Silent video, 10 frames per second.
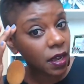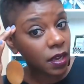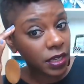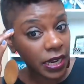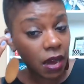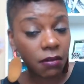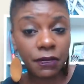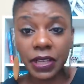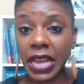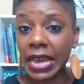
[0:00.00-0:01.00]
You know, if
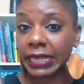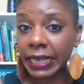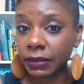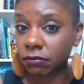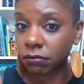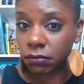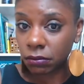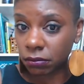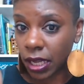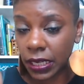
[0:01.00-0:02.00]
you like it,
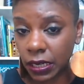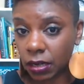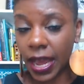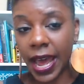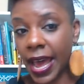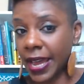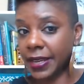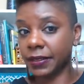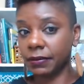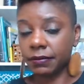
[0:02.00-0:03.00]
you know,
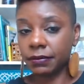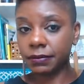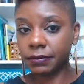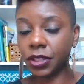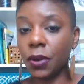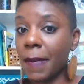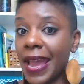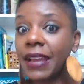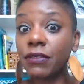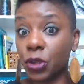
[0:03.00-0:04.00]
hey, you
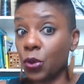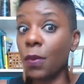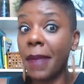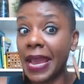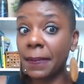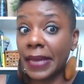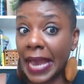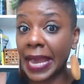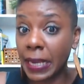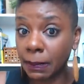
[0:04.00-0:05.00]
may be
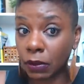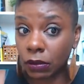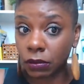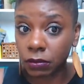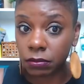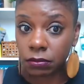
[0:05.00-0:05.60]
able.